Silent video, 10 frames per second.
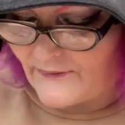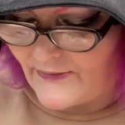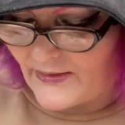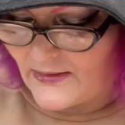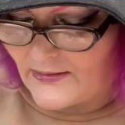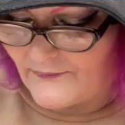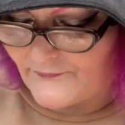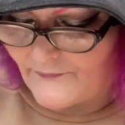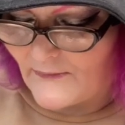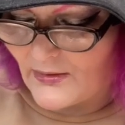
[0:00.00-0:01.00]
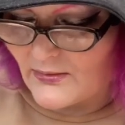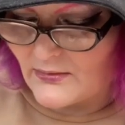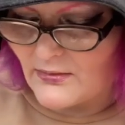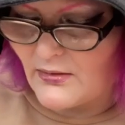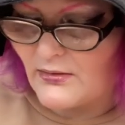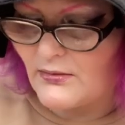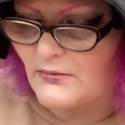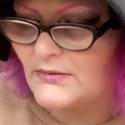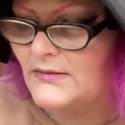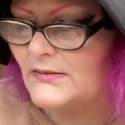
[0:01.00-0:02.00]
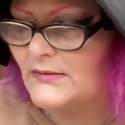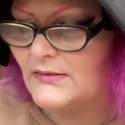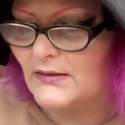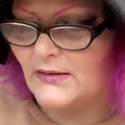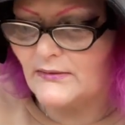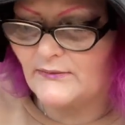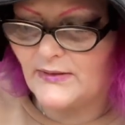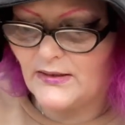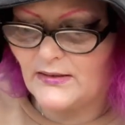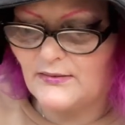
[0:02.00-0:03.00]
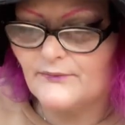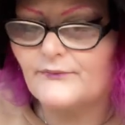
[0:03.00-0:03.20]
the last in the